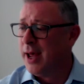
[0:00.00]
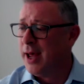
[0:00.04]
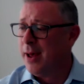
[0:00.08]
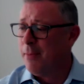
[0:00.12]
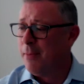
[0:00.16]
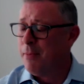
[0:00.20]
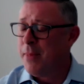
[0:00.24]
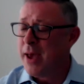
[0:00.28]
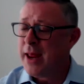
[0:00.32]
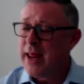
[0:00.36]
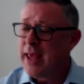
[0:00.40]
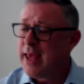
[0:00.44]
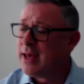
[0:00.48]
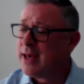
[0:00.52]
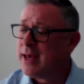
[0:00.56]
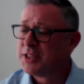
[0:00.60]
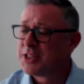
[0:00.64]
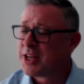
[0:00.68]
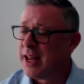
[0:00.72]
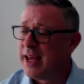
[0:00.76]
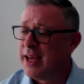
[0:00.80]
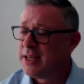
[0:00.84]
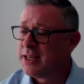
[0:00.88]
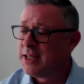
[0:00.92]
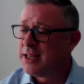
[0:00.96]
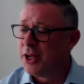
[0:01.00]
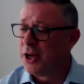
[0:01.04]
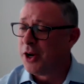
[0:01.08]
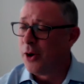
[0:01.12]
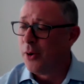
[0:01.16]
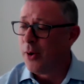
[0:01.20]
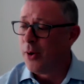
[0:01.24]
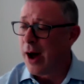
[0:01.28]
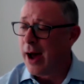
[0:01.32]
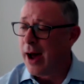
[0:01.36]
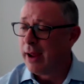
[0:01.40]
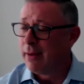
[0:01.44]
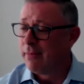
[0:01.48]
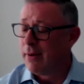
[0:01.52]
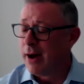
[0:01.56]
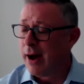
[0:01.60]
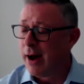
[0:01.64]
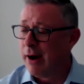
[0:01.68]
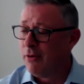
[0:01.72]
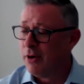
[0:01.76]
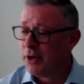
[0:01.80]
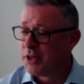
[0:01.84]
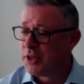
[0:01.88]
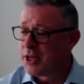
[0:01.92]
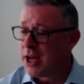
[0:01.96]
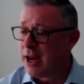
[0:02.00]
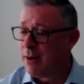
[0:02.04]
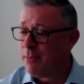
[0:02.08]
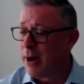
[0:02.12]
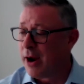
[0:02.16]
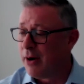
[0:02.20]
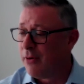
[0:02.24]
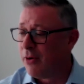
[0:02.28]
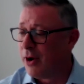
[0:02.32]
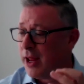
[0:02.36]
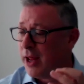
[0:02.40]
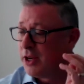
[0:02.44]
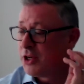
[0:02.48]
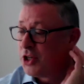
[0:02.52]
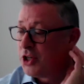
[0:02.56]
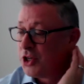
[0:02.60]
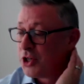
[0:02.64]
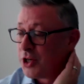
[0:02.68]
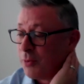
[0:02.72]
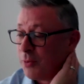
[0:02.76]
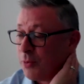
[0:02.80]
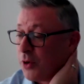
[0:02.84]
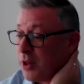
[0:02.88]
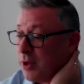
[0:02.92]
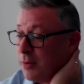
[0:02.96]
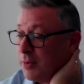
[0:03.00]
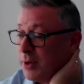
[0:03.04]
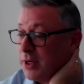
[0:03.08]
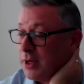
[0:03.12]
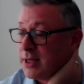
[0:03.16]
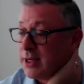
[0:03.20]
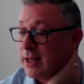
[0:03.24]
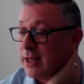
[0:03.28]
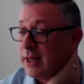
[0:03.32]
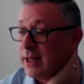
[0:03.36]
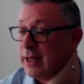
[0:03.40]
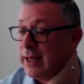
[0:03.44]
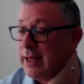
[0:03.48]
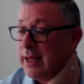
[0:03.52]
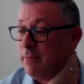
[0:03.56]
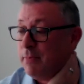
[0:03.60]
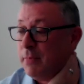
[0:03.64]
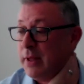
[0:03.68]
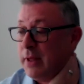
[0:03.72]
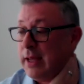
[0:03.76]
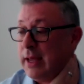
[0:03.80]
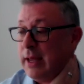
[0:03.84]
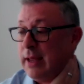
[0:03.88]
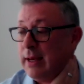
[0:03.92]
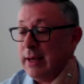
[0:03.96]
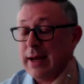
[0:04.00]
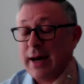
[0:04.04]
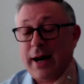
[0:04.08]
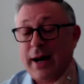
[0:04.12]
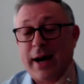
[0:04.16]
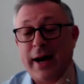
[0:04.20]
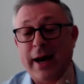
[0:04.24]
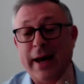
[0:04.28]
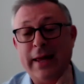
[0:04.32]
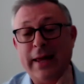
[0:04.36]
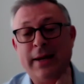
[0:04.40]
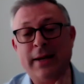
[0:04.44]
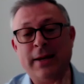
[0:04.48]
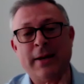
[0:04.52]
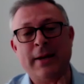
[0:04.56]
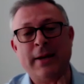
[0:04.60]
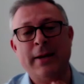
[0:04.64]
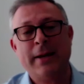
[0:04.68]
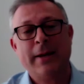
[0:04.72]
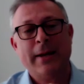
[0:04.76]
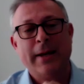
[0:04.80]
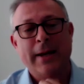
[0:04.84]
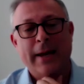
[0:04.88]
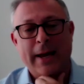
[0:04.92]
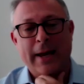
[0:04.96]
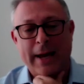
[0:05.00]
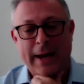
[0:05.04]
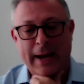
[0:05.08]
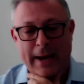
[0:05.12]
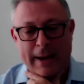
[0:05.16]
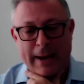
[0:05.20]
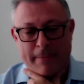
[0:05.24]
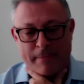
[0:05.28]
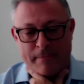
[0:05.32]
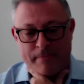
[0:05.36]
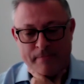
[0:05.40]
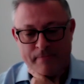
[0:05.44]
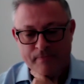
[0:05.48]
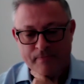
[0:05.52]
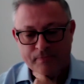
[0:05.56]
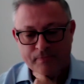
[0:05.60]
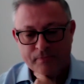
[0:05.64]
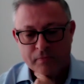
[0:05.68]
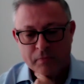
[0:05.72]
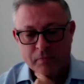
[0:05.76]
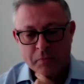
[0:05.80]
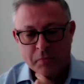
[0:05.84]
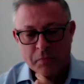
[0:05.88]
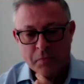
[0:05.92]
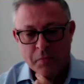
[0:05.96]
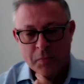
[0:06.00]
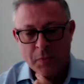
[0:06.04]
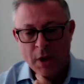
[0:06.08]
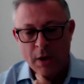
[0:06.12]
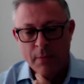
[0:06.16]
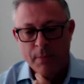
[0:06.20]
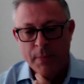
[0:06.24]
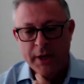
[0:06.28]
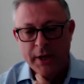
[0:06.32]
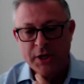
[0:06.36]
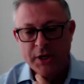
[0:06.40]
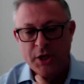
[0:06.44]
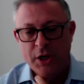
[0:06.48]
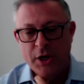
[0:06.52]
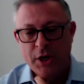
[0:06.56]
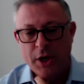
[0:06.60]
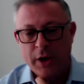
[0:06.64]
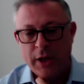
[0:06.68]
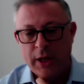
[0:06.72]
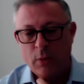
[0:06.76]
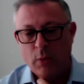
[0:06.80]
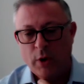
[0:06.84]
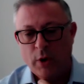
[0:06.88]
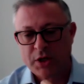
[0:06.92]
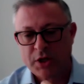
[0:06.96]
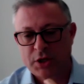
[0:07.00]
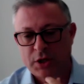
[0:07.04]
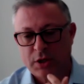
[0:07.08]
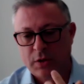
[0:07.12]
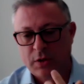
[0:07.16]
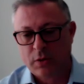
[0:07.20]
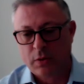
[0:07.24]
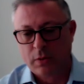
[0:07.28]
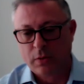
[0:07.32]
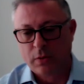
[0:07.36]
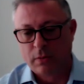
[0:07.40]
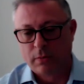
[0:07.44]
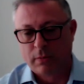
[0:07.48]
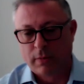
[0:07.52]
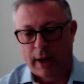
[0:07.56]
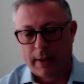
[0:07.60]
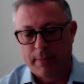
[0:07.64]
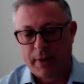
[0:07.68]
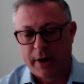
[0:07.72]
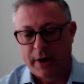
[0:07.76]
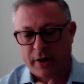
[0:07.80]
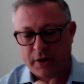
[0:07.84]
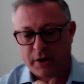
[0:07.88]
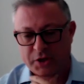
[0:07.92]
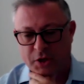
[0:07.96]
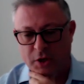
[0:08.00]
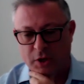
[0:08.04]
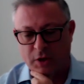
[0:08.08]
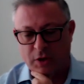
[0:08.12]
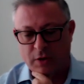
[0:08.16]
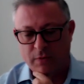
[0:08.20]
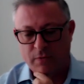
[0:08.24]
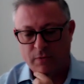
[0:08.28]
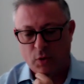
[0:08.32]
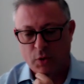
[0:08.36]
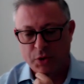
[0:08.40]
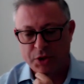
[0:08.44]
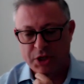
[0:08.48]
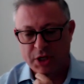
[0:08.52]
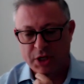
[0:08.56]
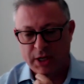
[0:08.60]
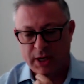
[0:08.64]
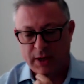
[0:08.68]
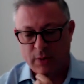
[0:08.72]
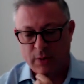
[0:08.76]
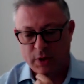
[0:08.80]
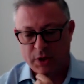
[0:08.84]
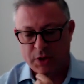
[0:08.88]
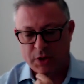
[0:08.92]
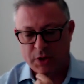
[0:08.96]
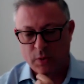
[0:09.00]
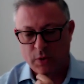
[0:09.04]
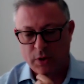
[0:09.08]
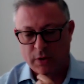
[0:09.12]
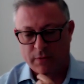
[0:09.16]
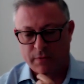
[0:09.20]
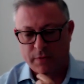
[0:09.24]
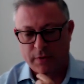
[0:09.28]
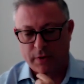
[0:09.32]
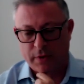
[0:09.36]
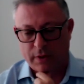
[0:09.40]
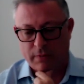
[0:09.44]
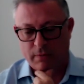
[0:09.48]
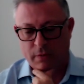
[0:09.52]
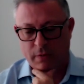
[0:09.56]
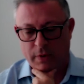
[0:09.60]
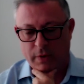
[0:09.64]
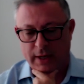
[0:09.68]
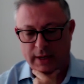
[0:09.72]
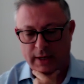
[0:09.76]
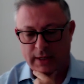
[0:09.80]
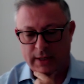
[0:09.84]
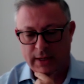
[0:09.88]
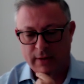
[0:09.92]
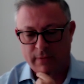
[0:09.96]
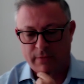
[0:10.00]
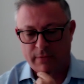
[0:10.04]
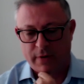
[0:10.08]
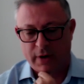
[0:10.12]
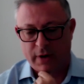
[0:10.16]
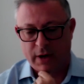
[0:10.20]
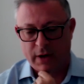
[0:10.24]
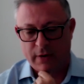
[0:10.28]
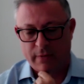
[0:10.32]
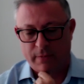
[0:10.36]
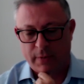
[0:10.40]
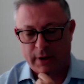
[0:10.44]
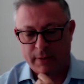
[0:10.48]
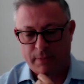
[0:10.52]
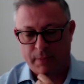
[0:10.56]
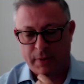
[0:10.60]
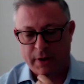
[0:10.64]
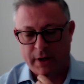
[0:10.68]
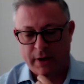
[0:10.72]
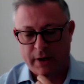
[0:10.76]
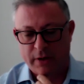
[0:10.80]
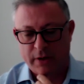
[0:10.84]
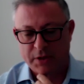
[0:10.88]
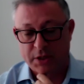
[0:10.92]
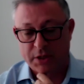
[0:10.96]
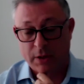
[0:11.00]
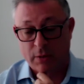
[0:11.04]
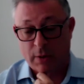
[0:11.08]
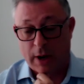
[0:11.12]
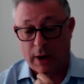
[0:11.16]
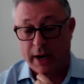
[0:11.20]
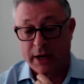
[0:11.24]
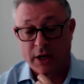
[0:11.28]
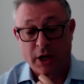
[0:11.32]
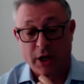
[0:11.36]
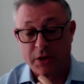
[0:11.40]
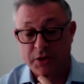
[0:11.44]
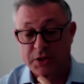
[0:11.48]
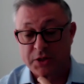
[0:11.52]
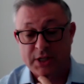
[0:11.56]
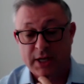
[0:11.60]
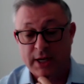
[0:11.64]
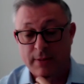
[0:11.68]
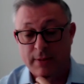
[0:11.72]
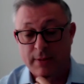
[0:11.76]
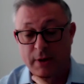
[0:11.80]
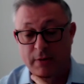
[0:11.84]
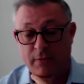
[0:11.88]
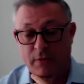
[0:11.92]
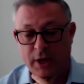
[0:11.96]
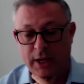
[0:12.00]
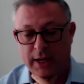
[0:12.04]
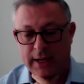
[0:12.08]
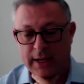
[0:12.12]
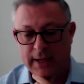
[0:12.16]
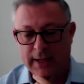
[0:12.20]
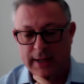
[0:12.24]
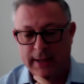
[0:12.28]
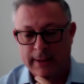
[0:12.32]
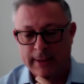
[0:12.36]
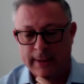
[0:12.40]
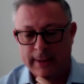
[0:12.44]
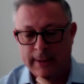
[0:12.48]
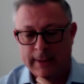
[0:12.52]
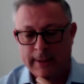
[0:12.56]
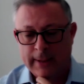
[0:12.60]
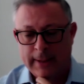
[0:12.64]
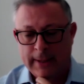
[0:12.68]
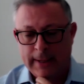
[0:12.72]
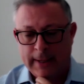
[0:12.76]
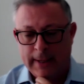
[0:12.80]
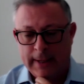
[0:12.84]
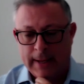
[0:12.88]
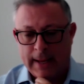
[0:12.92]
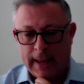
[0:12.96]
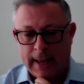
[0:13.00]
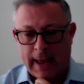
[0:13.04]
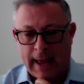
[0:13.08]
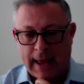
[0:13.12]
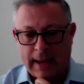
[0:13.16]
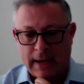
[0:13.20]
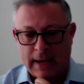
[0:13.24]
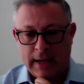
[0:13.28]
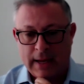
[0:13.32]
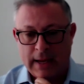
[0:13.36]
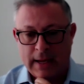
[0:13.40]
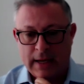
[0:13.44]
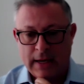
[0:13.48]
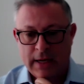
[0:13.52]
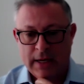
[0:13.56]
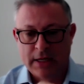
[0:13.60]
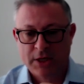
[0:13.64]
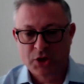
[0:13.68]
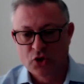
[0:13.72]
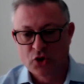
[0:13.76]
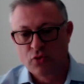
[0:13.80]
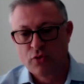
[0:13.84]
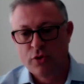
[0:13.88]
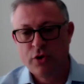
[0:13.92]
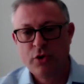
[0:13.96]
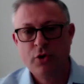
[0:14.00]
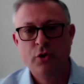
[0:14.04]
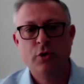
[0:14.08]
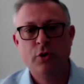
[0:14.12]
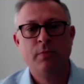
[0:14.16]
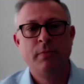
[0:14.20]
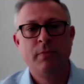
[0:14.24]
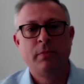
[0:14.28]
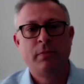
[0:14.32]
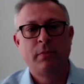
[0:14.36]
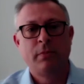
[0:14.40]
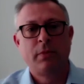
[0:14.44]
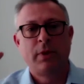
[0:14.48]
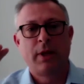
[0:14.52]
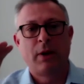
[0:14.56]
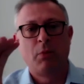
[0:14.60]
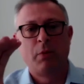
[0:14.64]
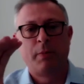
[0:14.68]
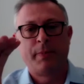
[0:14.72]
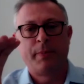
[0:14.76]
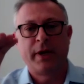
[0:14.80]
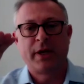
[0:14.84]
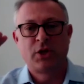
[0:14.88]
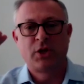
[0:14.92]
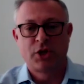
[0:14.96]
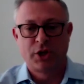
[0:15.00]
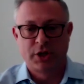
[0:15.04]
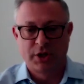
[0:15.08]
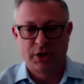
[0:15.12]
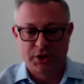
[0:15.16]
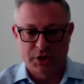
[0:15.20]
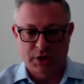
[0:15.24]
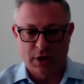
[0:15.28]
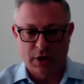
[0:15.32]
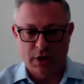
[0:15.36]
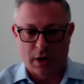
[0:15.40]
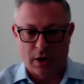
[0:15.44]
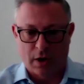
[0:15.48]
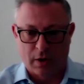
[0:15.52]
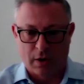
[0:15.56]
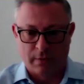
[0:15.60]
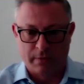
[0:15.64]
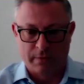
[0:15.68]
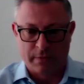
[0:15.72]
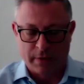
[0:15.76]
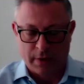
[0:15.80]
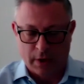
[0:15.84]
many years later, you know, I, I retained my relationship with him until he, he died. Um, but, you know, he went to, my parents got divorced and he went to work for a really dear friend of my parents. And I'd go and see him every year. And in his room, there were pictures of,